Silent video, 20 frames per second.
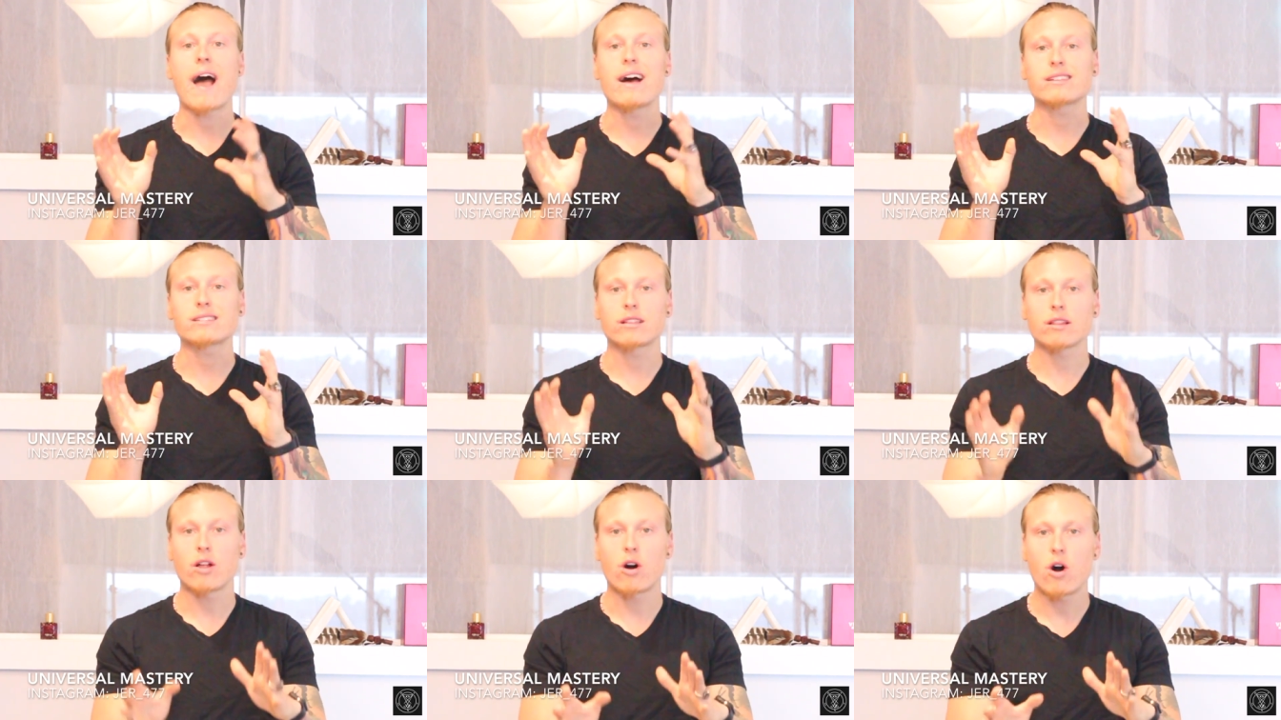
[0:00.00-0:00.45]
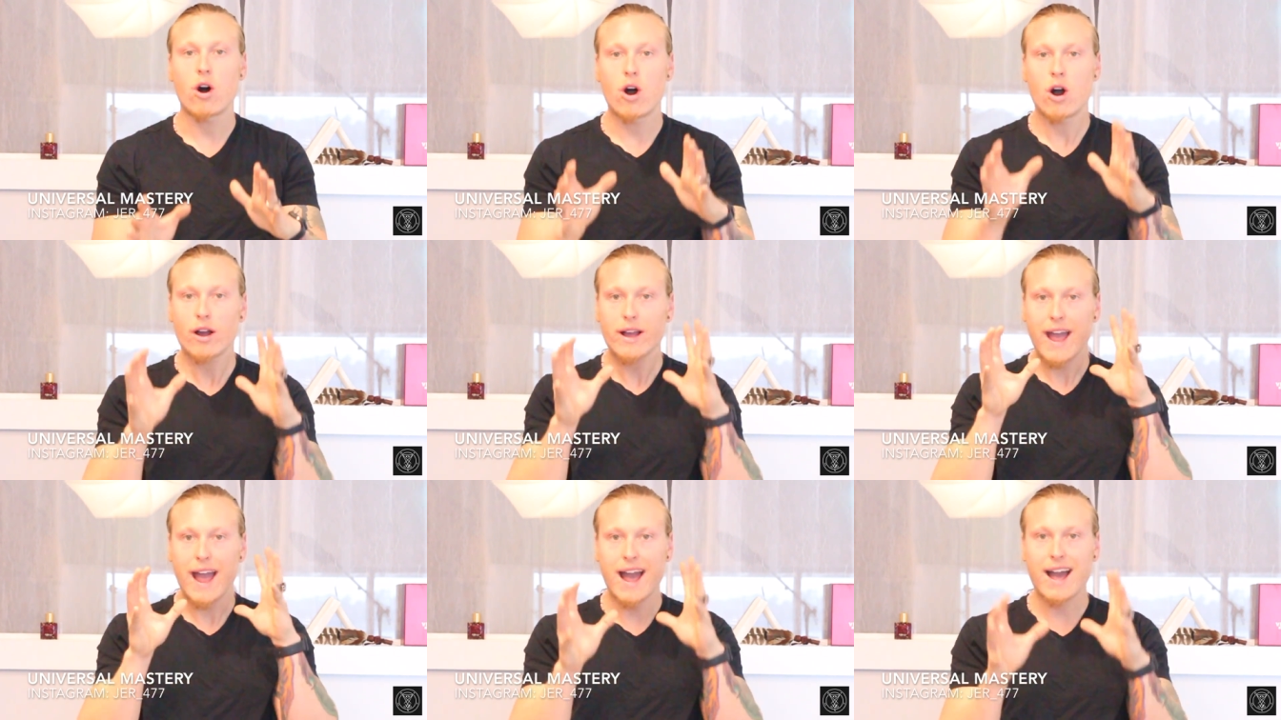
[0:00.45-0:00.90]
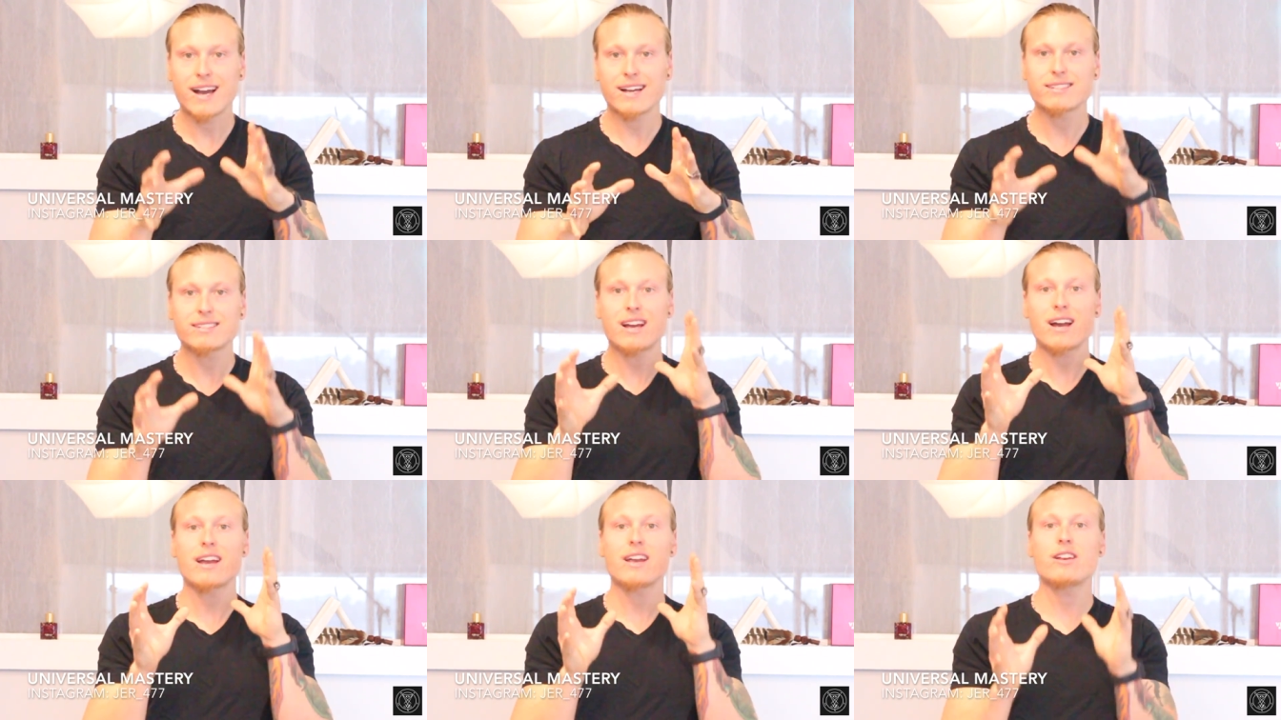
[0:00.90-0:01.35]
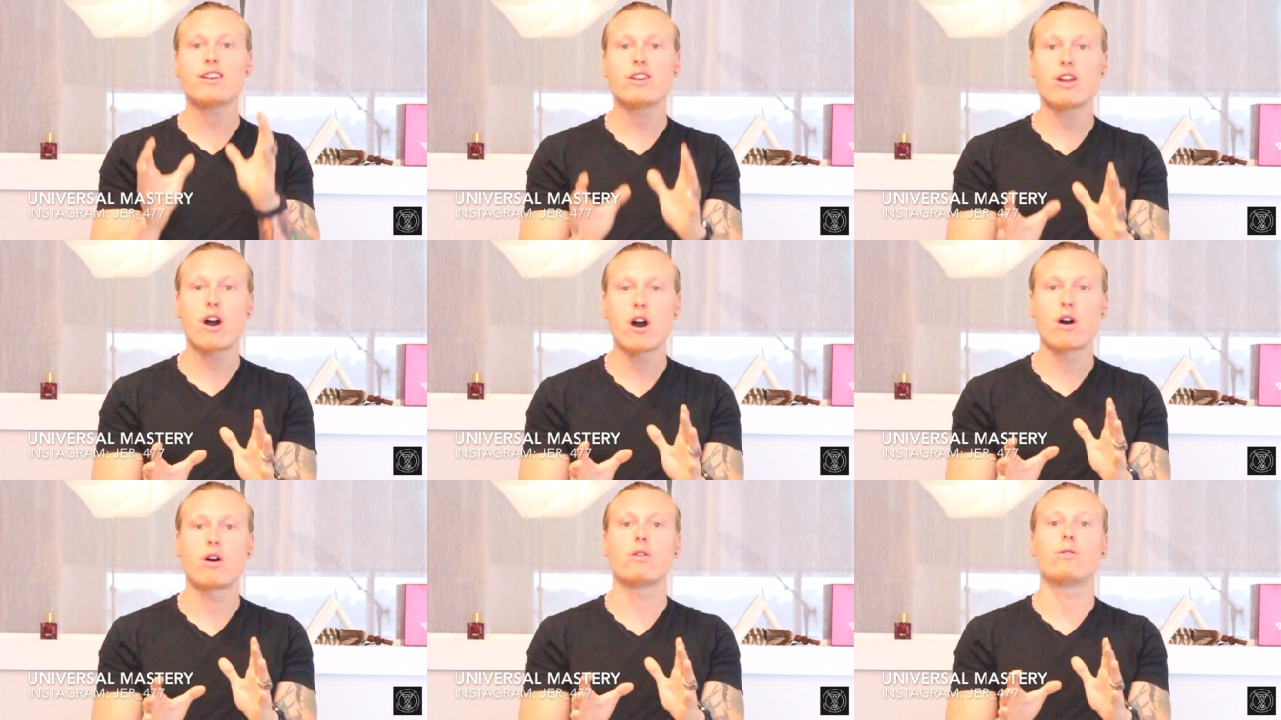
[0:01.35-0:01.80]
As long as I
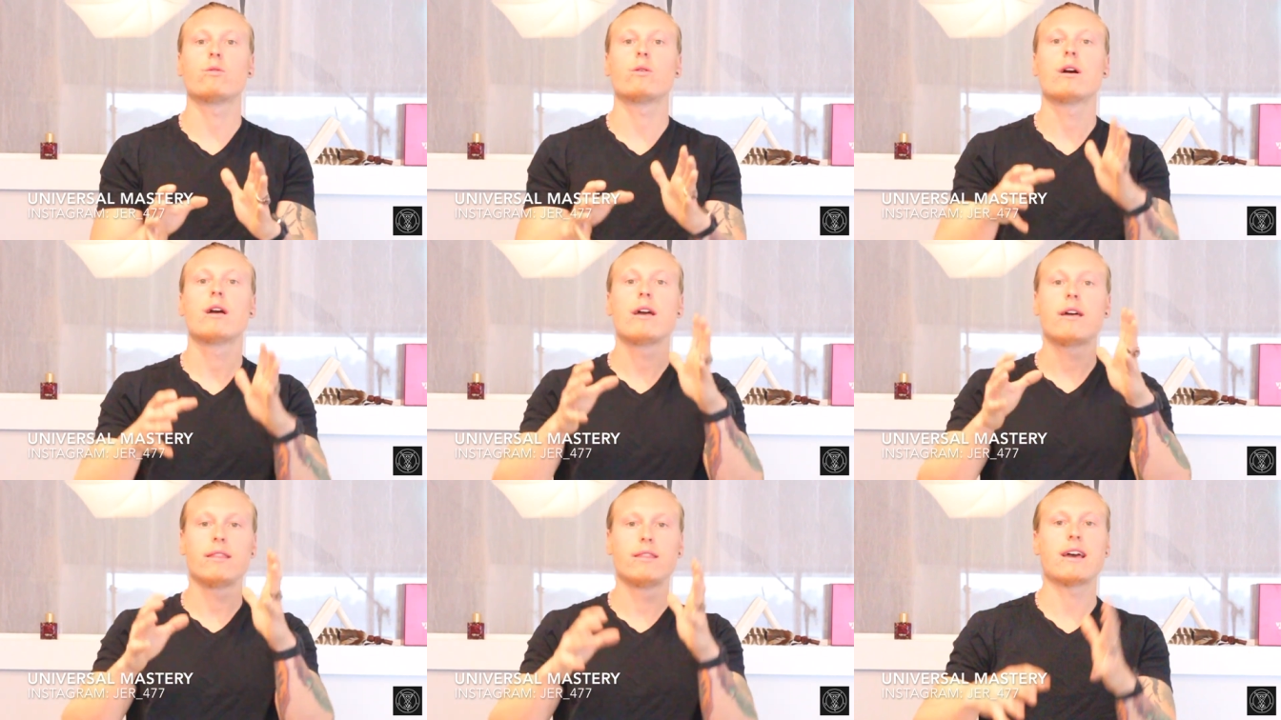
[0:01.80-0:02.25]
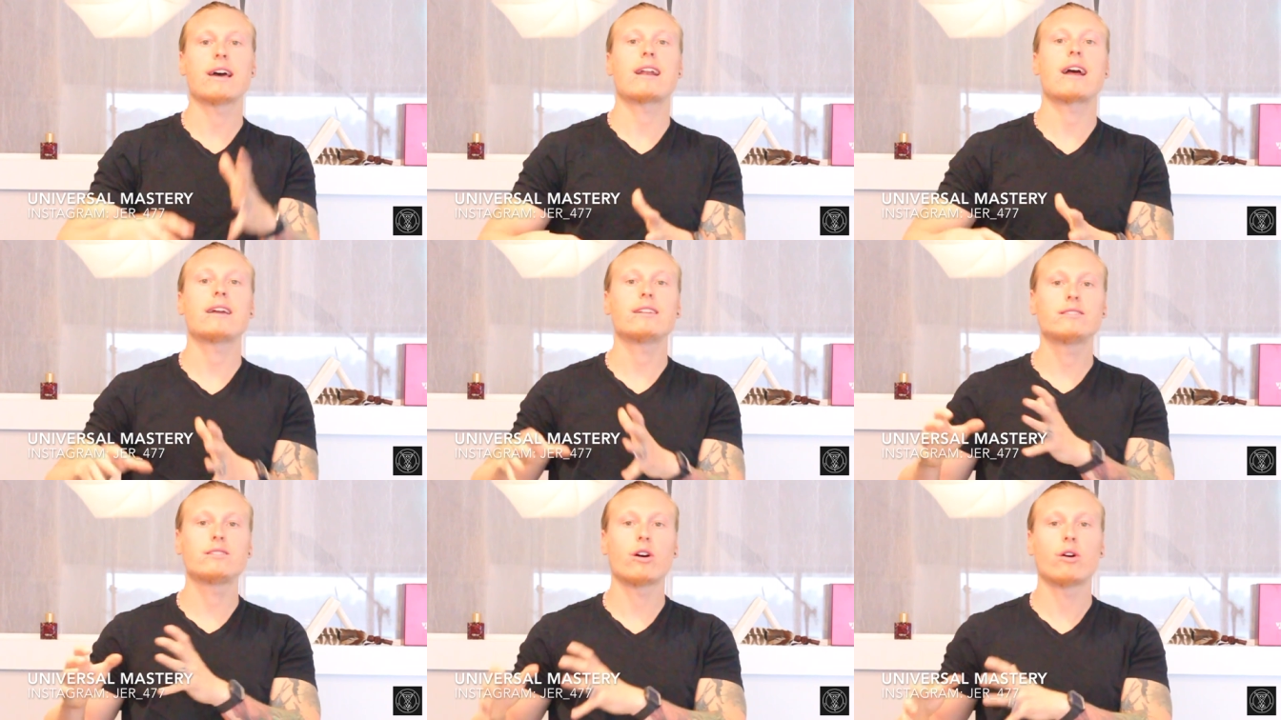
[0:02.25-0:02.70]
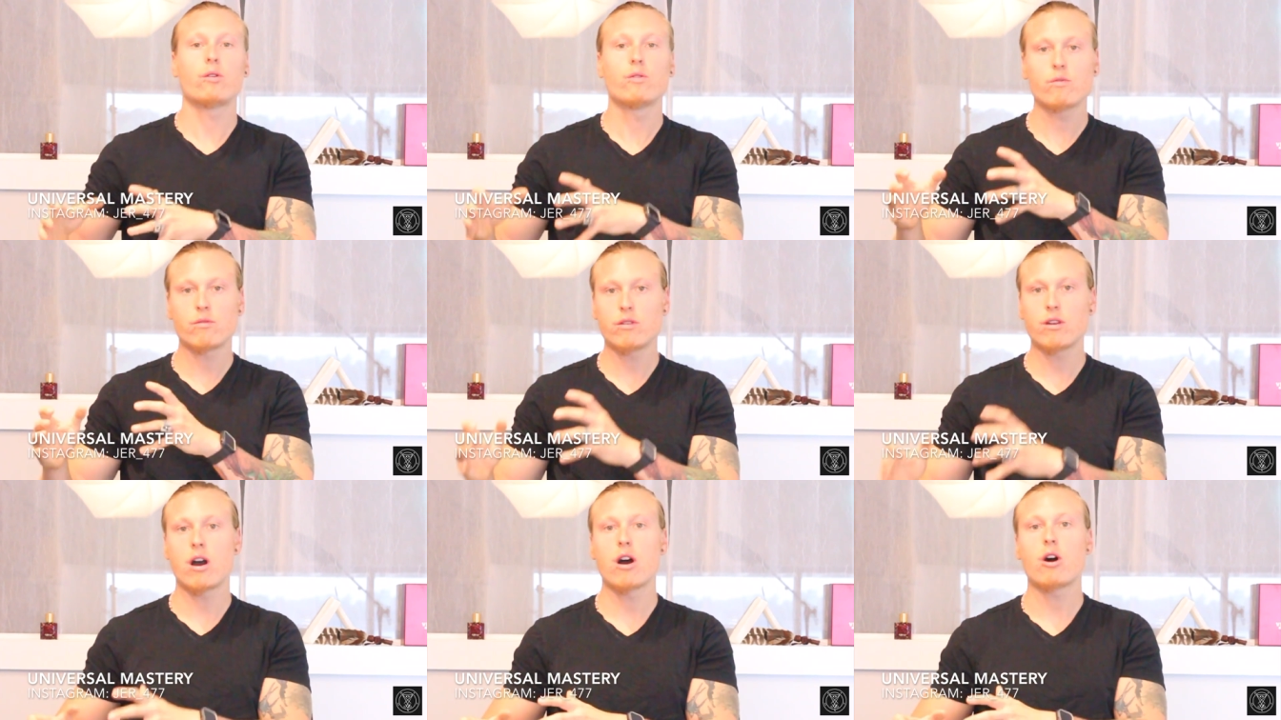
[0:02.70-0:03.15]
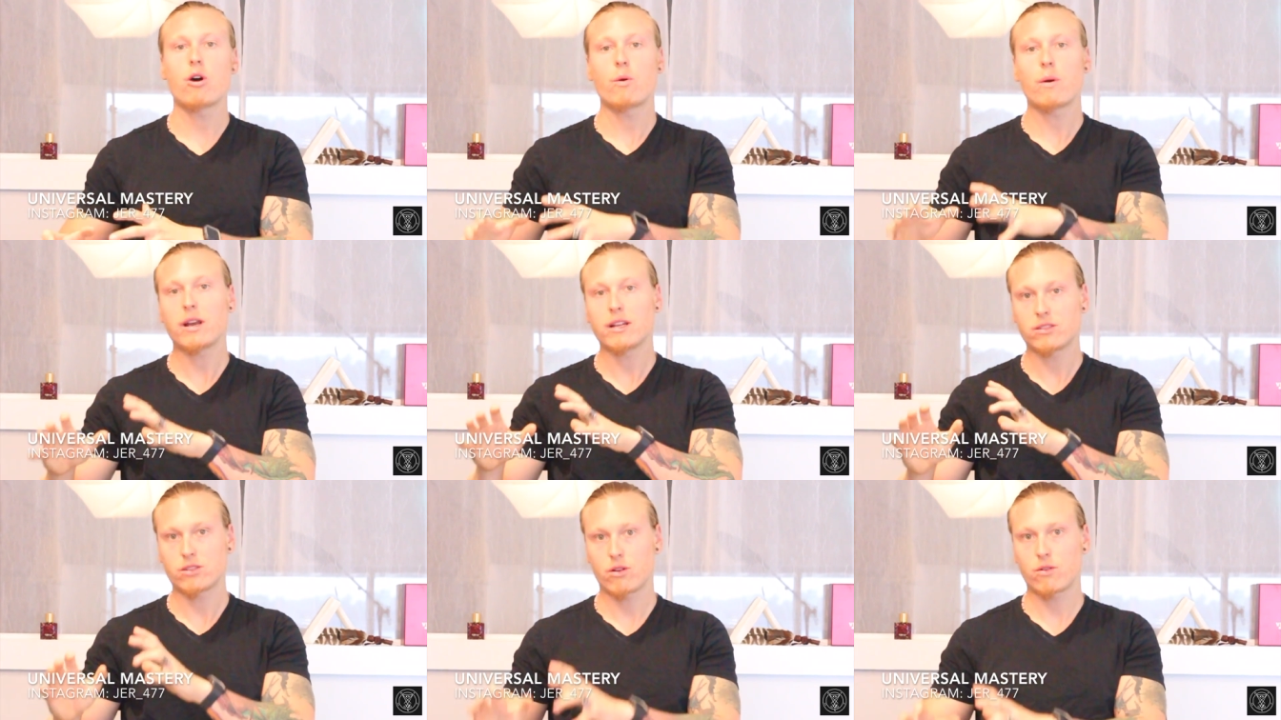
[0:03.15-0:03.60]
know that I don't know,
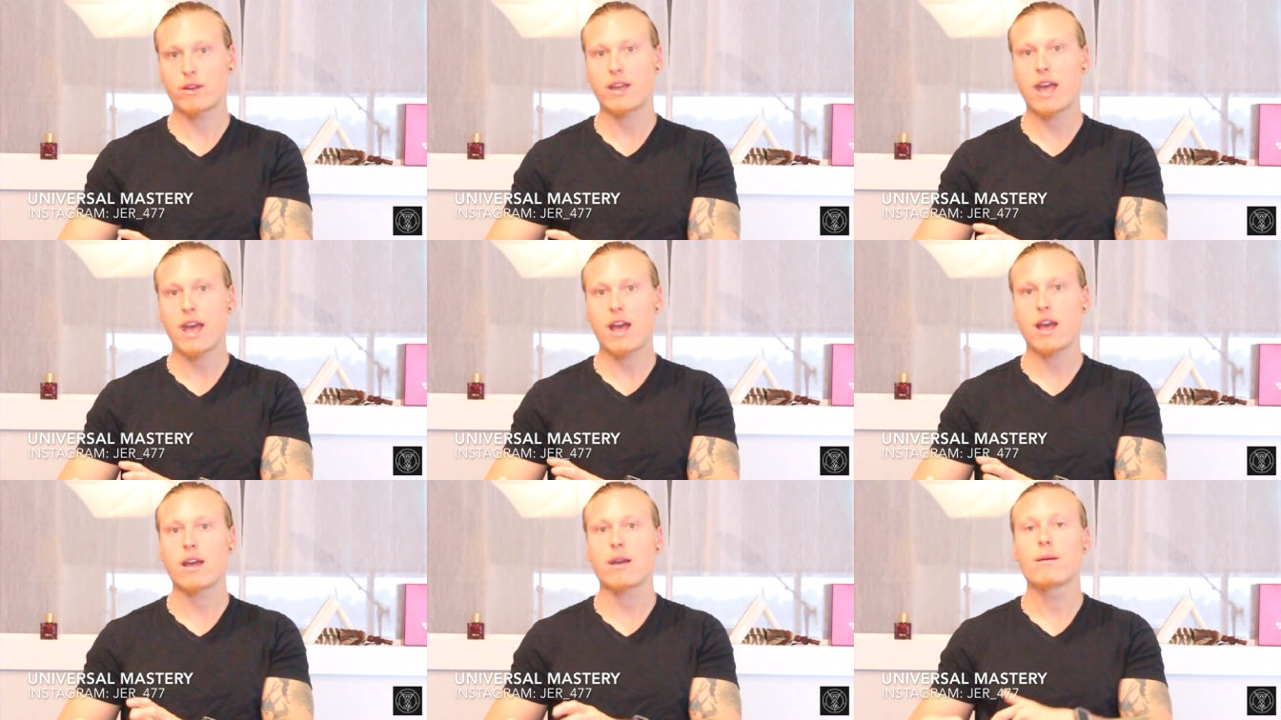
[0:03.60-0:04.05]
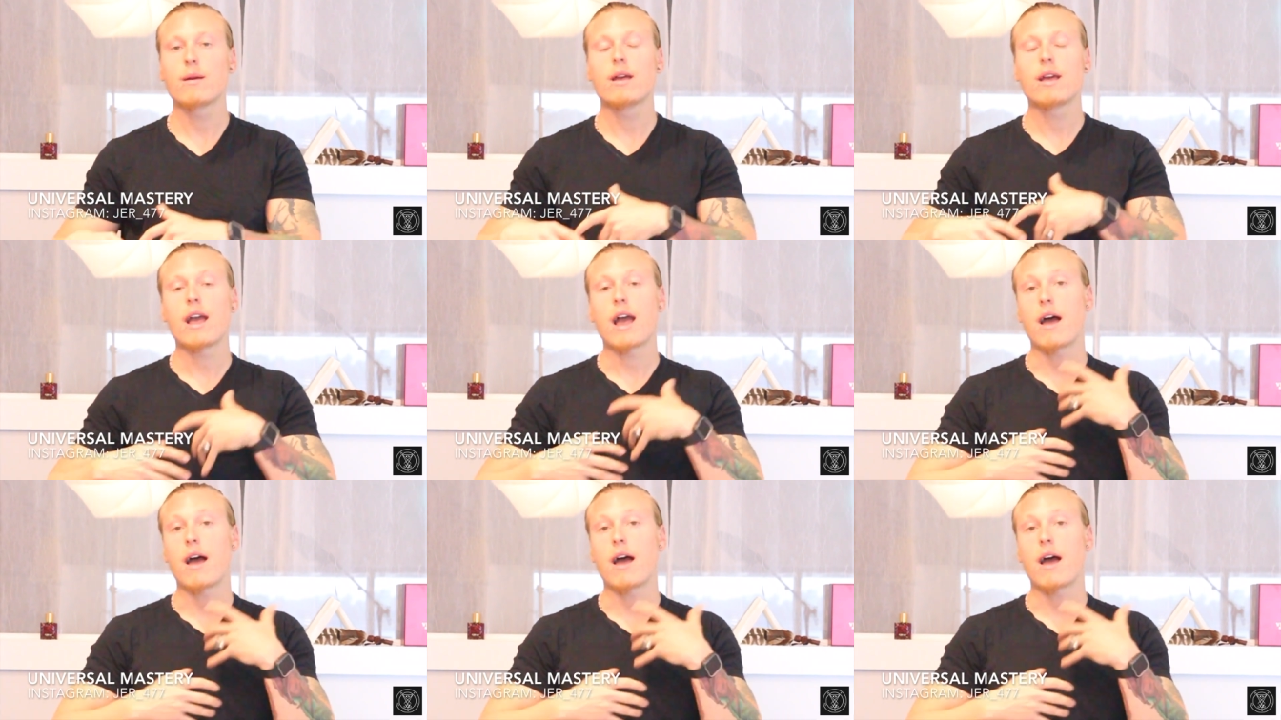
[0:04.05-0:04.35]
it's okay.